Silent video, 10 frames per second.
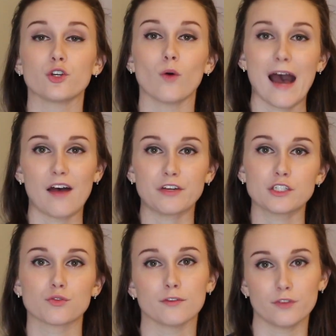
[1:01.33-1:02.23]
you'll have it
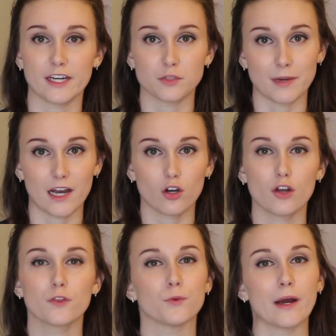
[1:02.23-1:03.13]
to reflect back
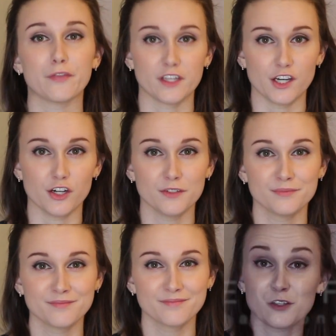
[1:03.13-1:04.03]
on throughout the year.
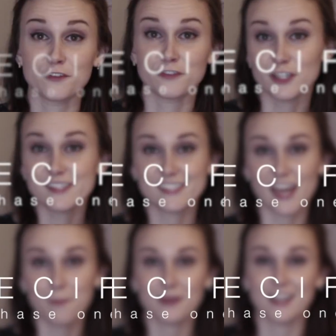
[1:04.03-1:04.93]
So the first
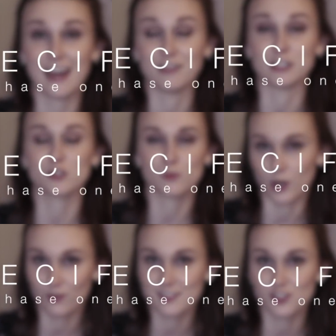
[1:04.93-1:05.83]
step in having a
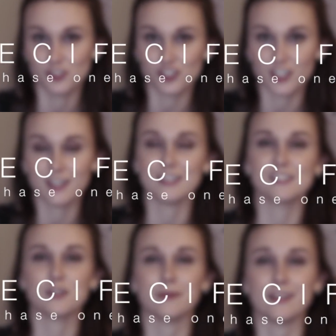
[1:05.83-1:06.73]
SMART resolution
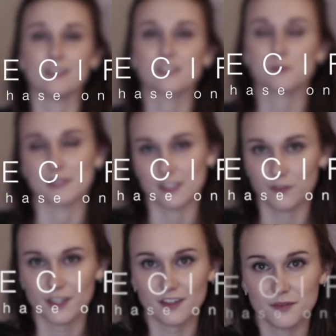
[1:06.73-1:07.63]
is to be
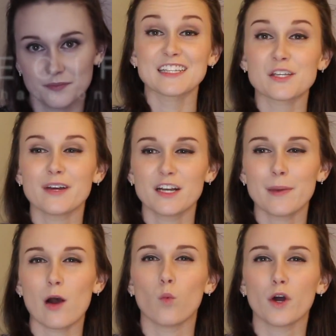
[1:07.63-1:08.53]
specific. So in
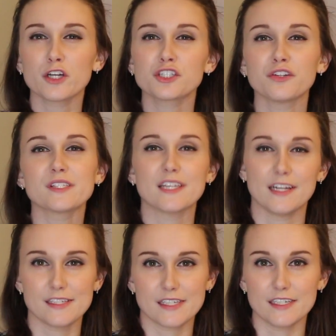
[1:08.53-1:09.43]
about 1 or 2
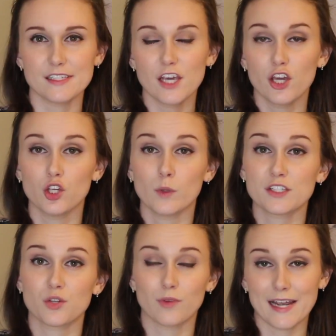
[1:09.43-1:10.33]
sentences, you want
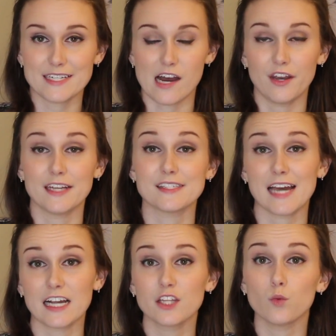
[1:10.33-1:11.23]
to write down
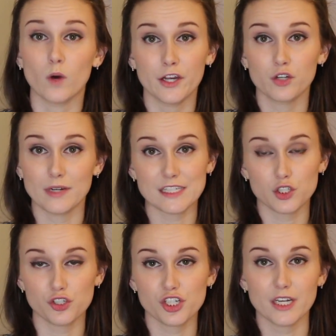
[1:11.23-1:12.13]
exactly what your
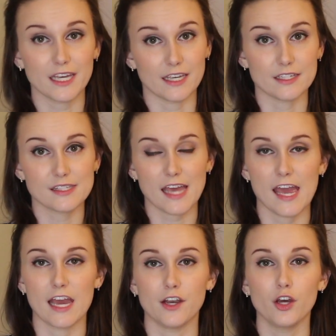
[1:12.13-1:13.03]
resolution is
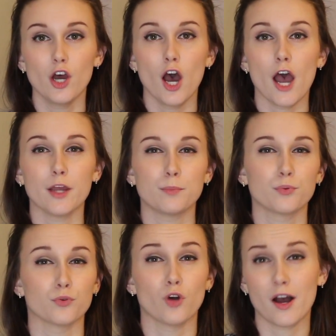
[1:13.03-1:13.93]
and a
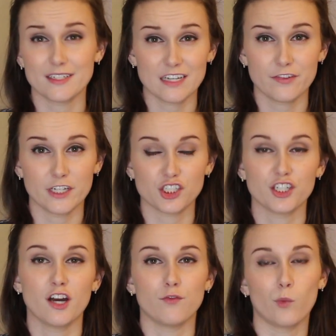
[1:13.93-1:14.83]
broad
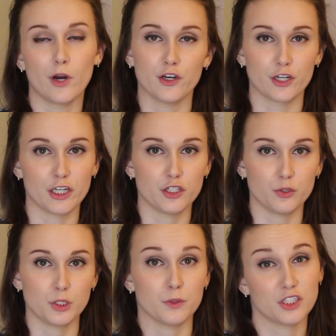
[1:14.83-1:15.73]
definition of what you're going to
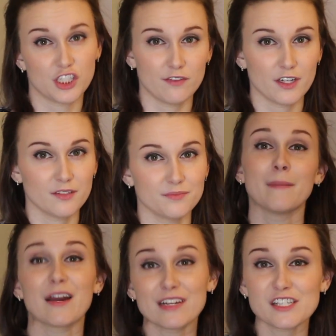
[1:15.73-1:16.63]
do to achieve it.
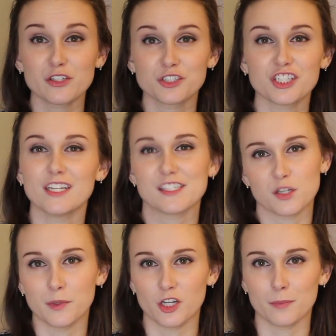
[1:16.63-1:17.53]
My resolution is
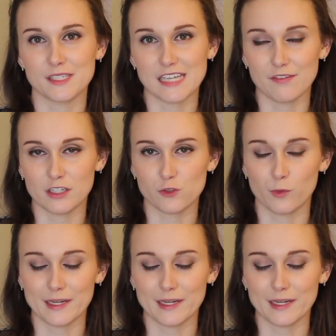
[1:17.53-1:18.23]
to build up a savings for